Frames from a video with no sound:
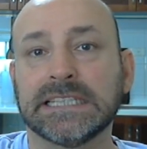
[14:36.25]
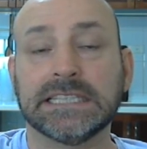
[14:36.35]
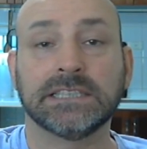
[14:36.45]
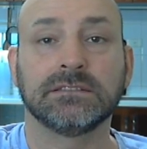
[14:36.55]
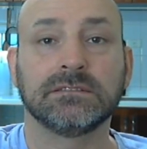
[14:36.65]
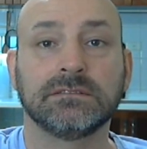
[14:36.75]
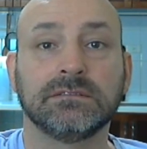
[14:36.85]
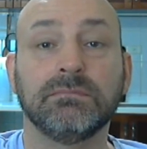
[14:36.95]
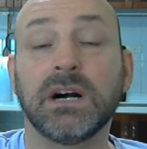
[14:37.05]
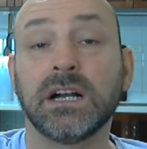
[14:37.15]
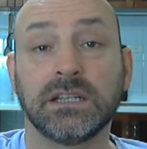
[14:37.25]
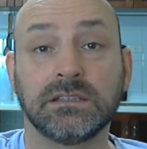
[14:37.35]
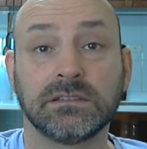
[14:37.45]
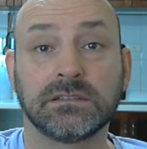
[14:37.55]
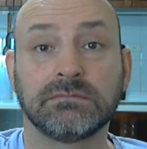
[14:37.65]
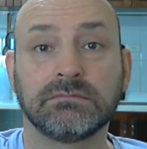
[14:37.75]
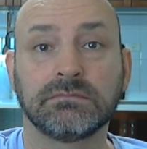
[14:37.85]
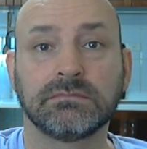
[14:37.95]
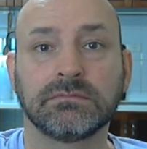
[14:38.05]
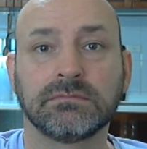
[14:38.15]
and mind,
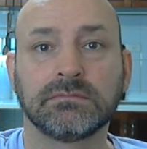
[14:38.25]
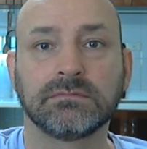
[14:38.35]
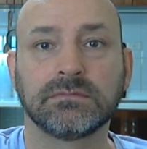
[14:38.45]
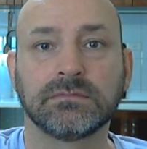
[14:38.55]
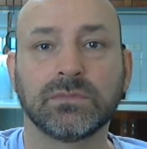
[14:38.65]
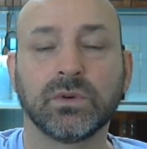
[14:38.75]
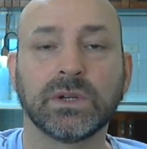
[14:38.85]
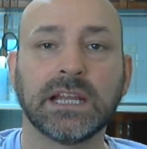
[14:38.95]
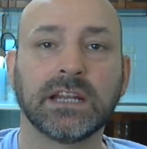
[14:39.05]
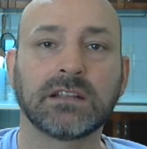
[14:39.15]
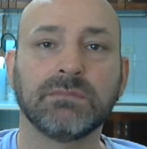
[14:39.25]
organic